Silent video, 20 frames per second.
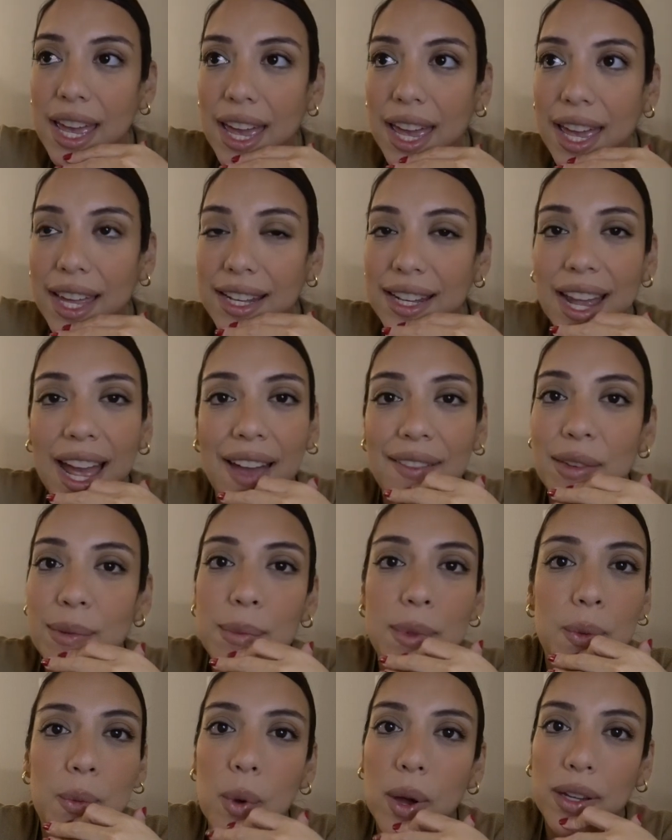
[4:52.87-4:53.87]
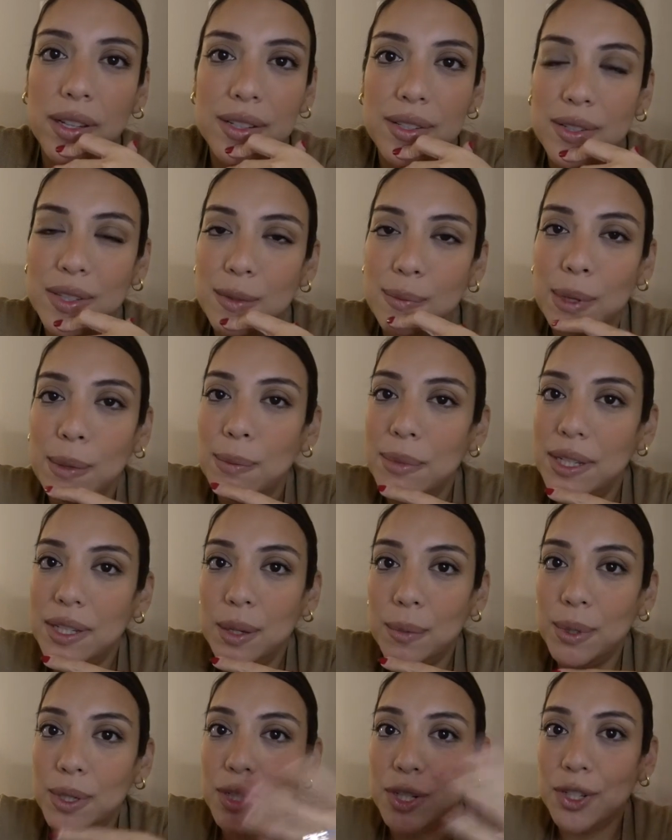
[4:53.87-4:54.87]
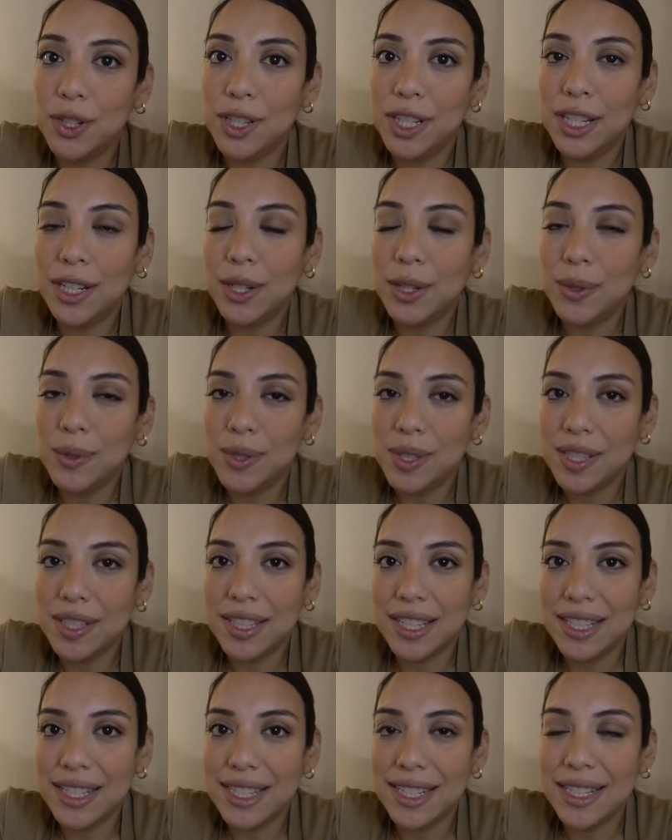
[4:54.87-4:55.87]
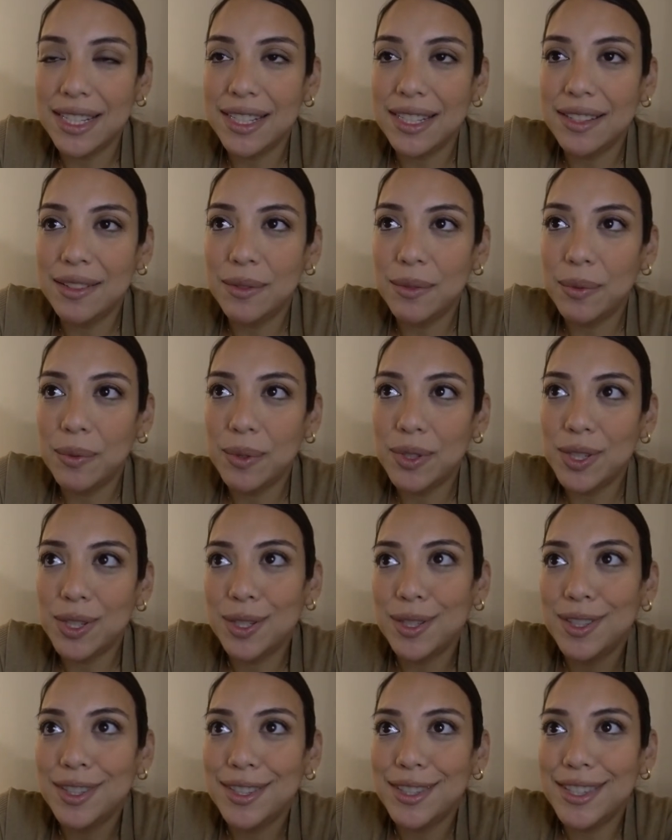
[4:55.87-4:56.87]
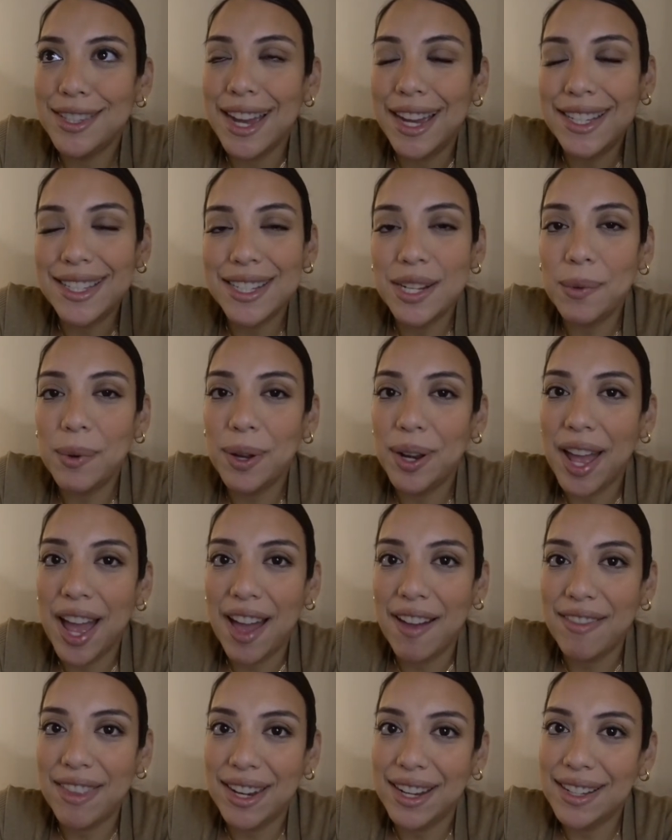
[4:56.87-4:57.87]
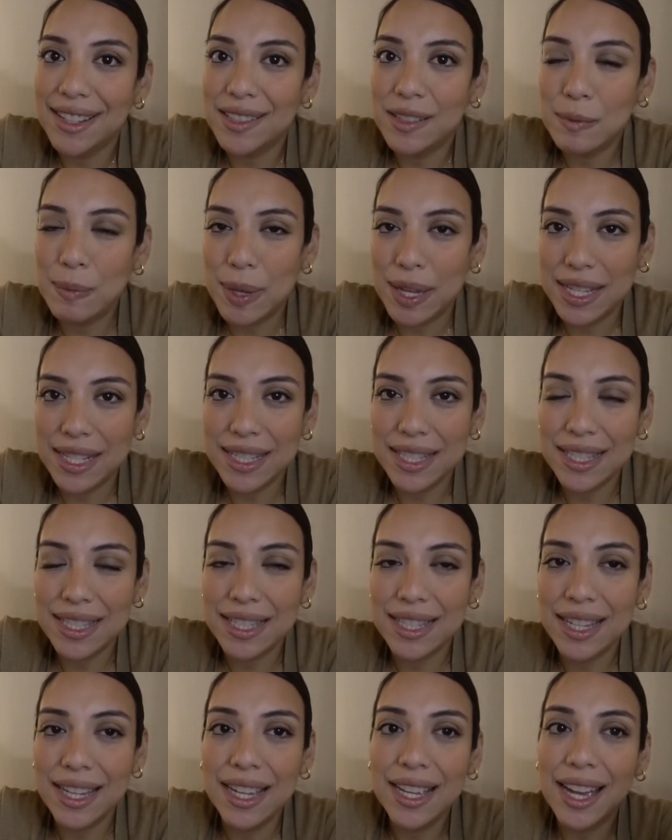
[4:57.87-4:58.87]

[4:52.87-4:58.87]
And I haven't been wanting to spend money on maternity clothes because I didn't just, I didn't want to have that expense.